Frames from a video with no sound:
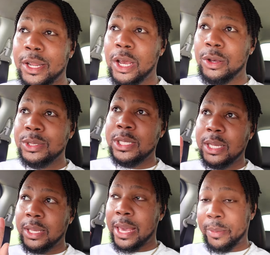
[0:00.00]
now
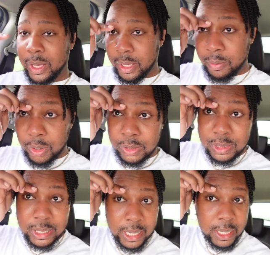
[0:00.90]
to get my eyebrows
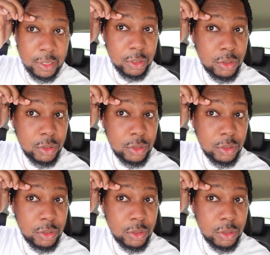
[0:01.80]
done.